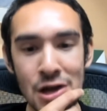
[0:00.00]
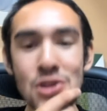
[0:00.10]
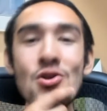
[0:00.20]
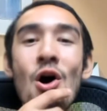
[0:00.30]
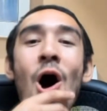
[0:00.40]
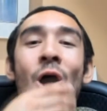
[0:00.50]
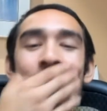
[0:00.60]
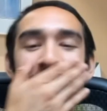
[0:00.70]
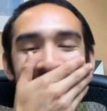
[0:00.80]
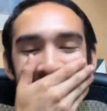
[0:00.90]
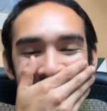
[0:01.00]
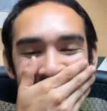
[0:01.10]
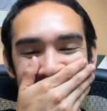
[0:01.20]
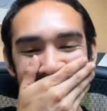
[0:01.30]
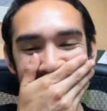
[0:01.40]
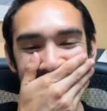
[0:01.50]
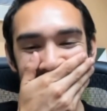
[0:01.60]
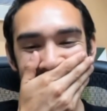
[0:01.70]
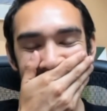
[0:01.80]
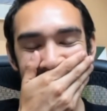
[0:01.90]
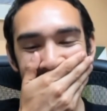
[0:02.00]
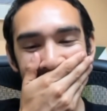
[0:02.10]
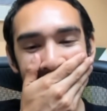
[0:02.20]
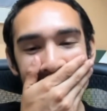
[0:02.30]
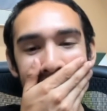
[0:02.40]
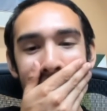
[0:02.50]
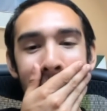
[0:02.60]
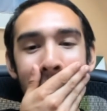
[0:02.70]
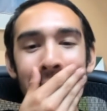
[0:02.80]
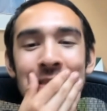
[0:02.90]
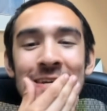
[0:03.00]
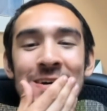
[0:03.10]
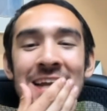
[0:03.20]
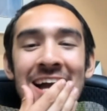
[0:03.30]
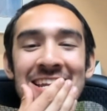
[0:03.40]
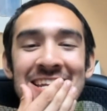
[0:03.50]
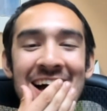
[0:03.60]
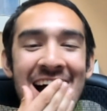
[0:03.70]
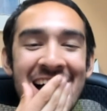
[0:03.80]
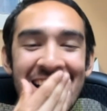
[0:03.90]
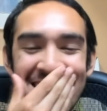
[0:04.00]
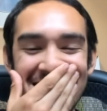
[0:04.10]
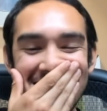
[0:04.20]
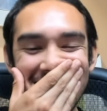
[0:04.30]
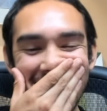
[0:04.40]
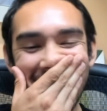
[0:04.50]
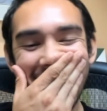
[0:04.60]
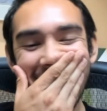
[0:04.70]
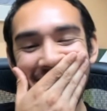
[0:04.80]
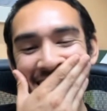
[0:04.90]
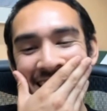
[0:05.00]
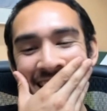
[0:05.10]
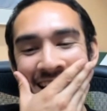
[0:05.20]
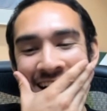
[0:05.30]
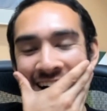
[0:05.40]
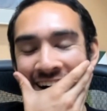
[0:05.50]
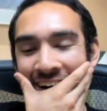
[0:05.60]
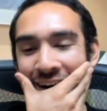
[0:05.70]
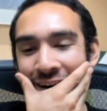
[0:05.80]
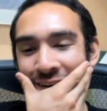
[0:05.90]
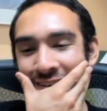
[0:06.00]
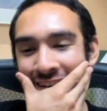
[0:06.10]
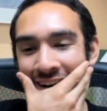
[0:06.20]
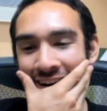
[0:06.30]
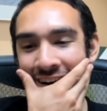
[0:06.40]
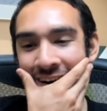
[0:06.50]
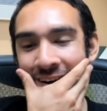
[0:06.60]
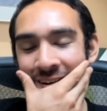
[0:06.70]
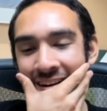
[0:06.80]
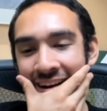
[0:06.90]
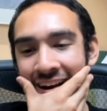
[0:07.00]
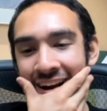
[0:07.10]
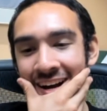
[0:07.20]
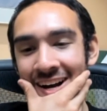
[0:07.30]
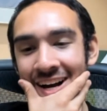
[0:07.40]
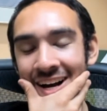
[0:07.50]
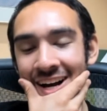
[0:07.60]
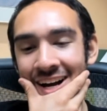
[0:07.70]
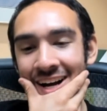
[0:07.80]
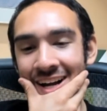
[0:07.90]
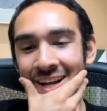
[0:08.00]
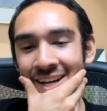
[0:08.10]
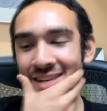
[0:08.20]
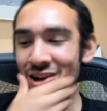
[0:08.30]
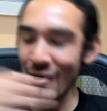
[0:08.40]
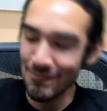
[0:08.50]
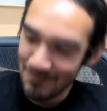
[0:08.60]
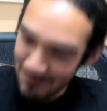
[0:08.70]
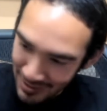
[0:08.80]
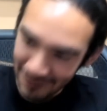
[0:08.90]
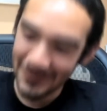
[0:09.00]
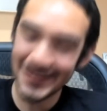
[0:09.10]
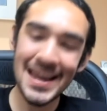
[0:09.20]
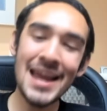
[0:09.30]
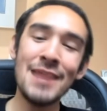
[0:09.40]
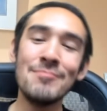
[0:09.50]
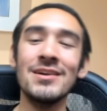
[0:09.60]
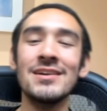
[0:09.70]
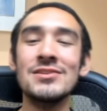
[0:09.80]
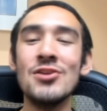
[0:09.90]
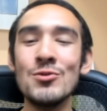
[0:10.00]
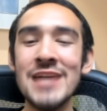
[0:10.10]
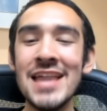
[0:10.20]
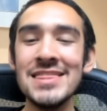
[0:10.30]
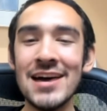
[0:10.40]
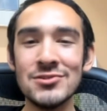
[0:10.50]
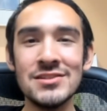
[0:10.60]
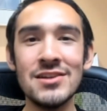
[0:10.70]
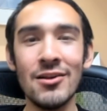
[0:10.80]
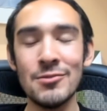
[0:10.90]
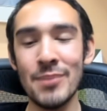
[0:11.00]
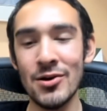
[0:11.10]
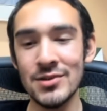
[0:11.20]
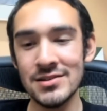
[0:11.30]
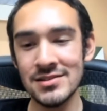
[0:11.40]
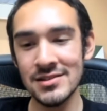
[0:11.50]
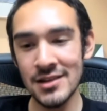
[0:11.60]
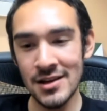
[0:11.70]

No, he doesn't do it. No, 299. Oh, no. No perfect game. No $10,000 bonus.